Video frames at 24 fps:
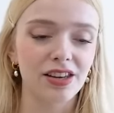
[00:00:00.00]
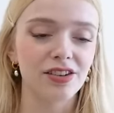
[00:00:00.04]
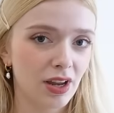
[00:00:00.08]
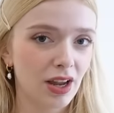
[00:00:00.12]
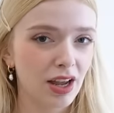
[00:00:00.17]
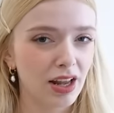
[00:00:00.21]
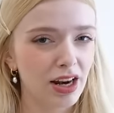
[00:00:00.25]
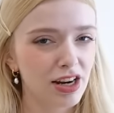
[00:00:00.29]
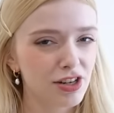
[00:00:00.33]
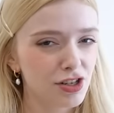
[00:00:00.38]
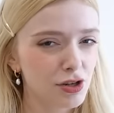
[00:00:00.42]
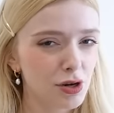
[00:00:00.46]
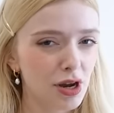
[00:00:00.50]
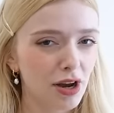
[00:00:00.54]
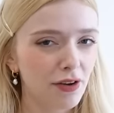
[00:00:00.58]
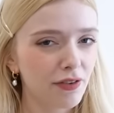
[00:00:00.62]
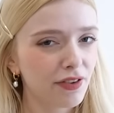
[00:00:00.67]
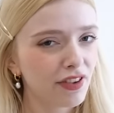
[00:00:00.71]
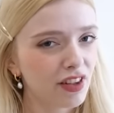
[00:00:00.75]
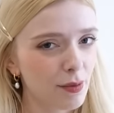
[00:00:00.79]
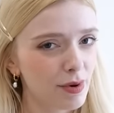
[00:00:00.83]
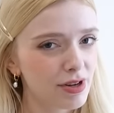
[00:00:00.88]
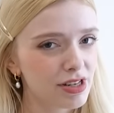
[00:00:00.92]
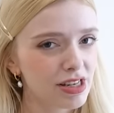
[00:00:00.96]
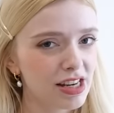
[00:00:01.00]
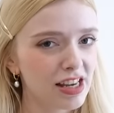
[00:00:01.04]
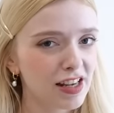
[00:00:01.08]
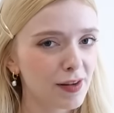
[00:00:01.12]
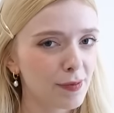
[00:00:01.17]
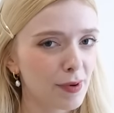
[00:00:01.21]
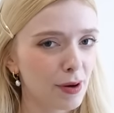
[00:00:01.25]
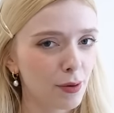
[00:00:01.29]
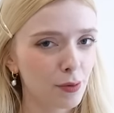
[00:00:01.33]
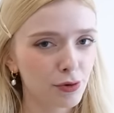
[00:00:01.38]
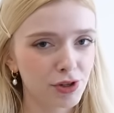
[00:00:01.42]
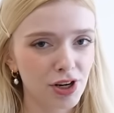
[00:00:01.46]
And I do have some ideas
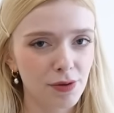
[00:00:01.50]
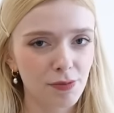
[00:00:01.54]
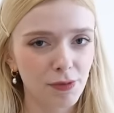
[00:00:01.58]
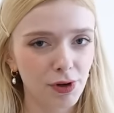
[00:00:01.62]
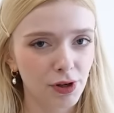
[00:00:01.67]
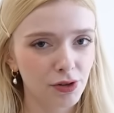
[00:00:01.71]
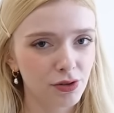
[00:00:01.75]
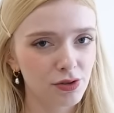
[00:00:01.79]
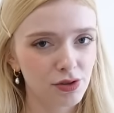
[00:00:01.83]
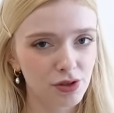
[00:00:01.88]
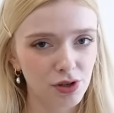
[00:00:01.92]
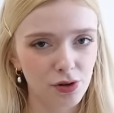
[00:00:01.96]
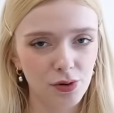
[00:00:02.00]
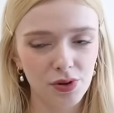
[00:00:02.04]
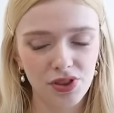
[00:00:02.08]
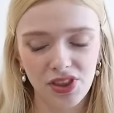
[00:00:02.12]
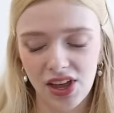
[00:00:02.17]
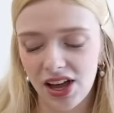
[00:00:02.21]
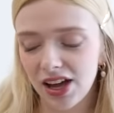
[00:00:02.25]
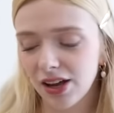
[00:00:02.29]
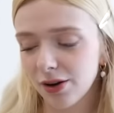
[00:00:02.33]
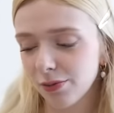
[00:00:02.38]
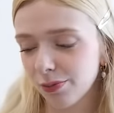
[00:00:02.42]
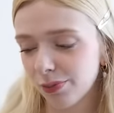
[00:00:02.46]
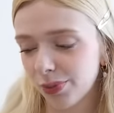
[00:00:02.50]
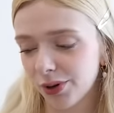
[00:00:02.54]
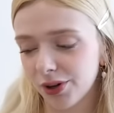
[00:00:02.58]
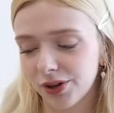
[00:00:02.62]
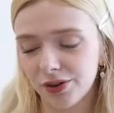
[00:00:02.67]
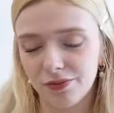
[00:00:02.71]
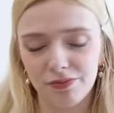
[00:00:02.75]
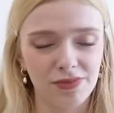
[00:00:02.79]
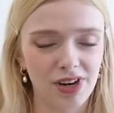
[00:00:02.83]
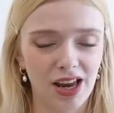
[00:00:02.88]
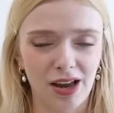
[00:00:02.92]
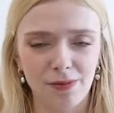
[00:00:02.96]
about what I'm going to do with that,
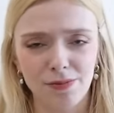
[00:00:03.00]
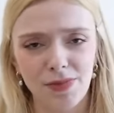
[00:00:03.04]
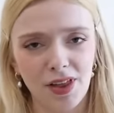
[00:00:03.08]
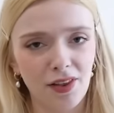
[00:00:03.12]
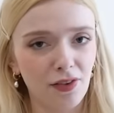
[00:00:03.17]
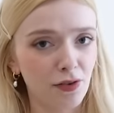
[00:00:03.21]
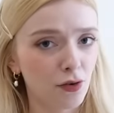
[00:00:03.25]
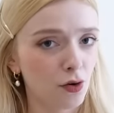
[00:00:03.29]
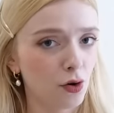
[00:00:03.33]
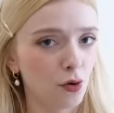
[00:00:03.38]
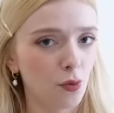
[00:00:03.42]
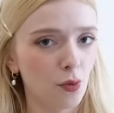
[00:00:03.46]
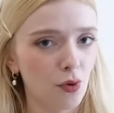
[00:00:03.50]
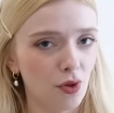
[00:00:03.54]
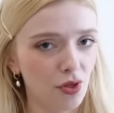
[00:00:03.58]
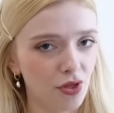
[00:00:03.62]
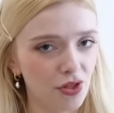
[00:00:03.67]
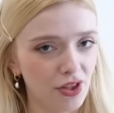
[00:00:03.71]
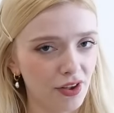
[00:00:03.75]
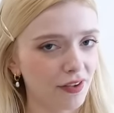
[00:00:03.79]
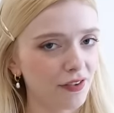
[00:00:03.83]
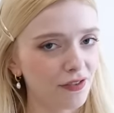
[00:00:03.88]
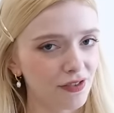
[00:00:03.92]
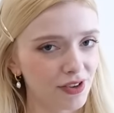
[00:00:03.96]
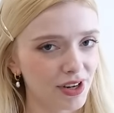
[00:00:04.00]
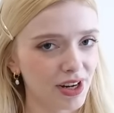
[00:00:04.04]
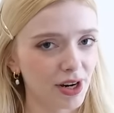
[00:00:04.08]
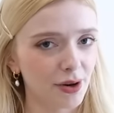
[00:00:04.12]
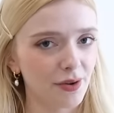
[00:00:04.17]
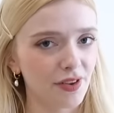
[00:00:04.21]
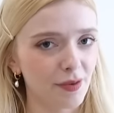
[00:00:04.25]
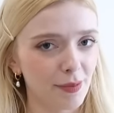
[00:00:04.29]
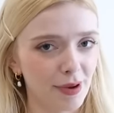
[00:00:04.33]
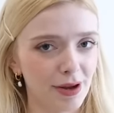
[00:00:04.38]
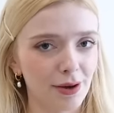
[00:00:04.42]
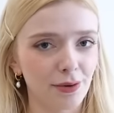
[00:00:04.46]
but yeah, that's not what this
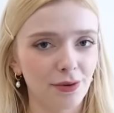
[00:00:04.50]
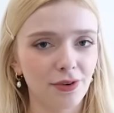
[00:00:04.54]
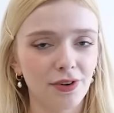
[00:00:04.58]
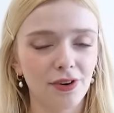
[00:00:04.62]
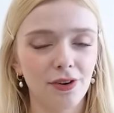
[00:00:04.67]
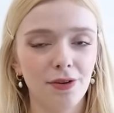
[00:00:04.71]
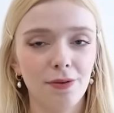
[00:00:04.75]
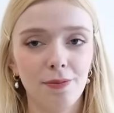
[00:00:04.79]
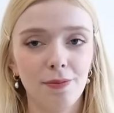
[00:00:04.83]
video is about.